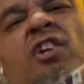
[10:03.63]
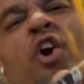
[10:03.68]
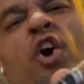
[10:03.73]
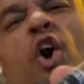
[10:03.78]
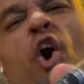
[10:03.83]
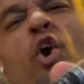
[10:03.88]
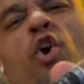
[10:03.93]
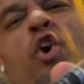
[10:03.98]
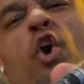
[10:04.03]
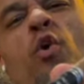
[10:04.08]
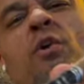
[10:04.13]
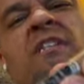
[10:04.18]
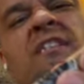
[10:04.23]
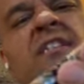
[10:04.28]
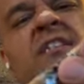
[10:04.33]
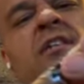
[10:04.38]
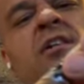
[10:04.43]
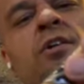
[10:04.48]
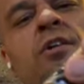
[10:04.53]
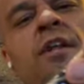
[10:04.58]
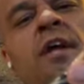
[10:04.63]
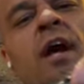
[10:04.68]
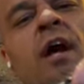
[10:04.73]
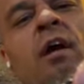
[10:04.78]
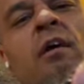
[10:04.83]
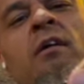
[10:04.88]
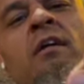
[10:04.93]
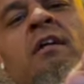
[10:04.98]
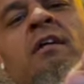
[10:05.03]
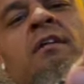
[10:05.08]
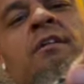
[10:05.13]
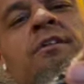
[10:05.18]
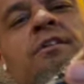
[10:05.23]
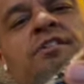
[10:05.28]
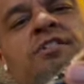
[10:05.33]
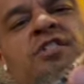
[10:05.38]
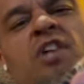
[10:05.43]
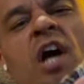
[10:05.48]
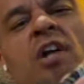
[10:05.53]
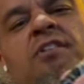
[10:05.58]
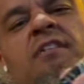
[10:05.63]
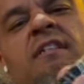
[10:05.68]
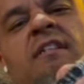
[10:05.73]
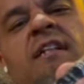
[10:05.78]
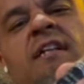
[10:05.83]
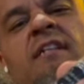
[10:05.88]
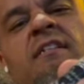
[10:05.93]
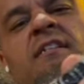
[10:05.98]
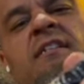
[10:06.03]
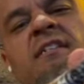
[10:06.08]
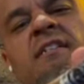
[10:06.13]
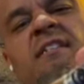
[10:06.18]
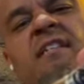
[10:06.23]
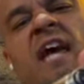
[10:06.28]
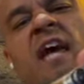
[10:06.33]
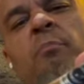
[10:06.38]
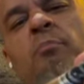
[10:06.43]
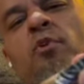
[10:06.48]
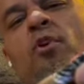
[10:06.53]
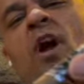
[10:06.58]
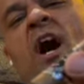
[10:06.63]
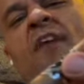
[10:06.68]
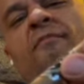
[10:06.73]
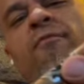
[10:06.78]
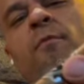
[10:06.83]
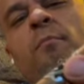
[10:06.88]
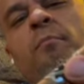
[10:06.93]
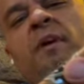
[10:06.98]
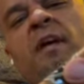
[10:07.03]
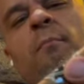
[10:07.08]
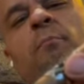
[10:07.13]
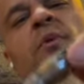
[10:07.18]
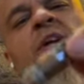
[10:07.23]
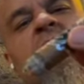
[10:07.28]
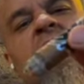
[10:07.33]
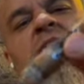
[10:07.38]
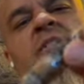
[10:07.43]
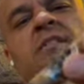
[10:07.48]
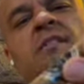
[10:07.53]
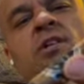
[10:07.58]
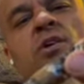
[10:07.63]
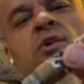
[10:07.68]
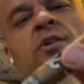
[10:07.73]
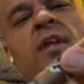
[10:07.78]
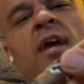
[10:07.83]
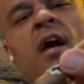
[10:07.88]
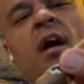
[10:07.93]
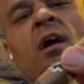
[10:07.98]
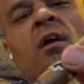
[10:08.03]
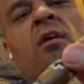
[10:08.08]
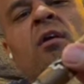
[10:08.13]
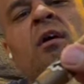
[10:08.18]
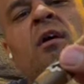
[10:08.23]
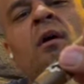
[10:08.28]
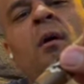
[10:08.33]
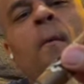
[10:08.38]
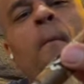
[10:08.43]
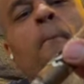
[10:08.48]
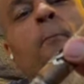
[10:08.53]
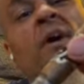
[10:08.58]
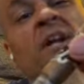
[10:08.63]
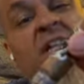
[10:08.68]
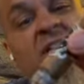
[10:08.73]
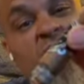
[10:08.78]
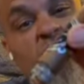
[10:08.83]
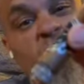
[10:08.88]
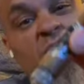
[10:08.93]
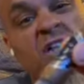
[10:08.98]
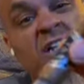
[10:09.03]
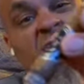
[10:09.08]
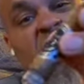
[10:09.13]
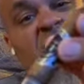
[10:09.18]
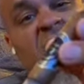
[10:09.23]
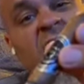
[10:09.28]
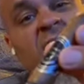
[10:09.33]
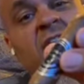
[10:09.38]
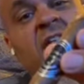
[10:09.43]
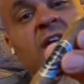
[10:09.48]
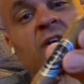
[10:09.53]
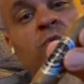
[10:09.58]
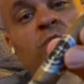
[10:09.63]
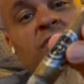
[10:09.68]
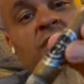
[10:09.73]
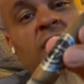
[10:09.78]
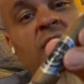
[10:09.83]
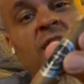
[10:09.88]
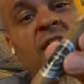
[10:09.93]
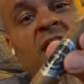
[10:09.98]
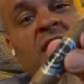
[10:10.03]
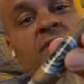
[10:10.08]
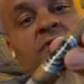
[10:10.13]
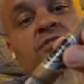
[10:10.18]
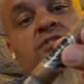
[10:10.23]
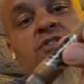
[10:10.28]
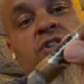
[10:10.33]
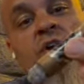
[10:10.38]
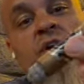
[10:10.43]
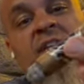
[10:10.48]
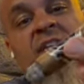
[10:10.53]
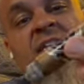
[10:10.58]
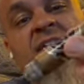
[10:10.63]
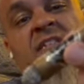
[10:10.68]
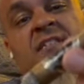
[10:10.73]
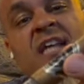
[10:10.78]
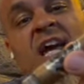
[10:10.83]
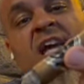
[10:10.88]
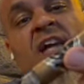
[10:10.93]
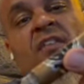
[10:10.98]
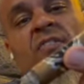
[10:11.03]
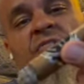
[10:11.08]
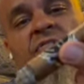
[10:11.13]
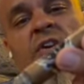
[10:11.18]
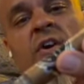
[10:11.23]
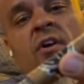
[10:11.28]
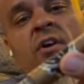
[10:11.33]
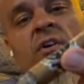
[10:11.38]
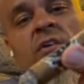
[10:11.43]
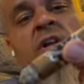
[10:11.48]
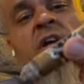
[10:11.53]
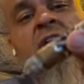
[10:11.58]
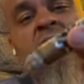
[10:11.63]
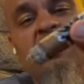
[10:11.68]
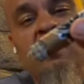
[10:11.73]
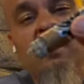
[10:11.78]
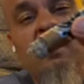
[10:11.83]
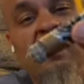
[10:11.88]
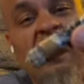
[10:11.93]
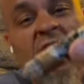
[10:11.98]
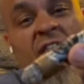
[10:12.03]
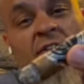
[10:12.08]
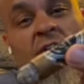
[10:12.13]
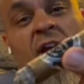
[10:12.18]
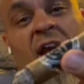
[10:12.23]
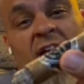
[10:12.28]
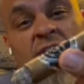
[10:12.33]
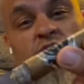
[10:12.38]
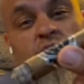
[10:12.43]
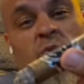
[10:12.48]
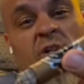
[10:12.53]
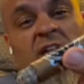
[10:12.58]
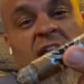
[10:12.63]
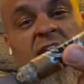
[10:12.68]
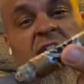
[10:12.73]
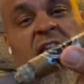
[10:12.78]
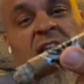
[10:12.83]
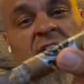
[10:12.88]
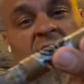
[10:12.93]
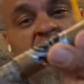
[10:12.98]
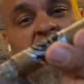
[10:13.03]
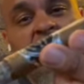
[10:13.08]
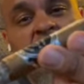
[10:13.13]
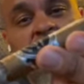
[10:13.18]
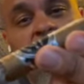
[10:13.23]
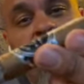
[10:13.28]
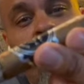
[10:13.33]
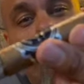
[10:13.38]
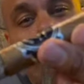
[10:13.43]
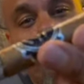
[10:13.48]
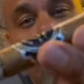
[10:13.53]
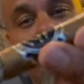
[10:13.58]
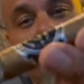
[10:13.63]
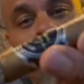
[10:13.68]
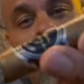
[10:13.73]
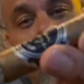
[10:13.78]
The cocoa is still there. The saltiness is tapered off a bit, but it's still there. But it's really kicked in with the leather. So in this second third, leather has really kicked in for me.